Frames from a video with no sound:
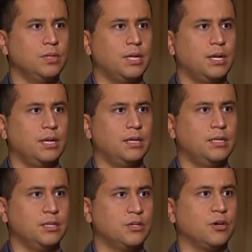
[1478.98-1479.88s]
that I
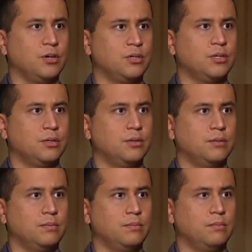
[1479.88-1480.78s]
had discharged
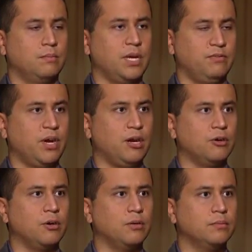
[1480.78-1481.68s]
my
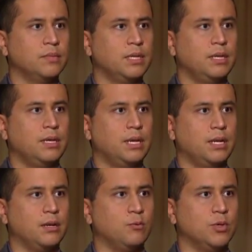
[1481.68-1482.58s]
firearm,
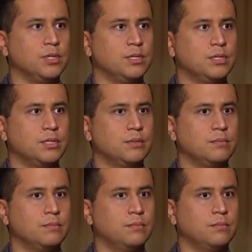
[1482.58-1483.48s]
and I was
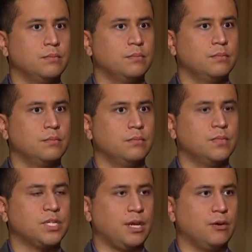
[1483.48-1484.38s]

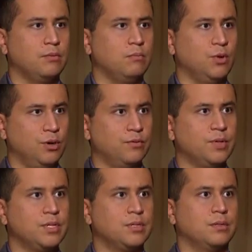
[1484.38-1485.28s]
scared,
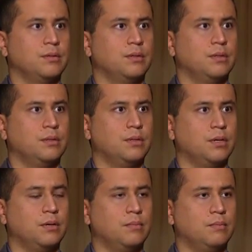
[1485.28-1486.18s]
nervous.
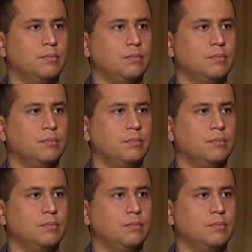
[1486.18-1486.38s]
I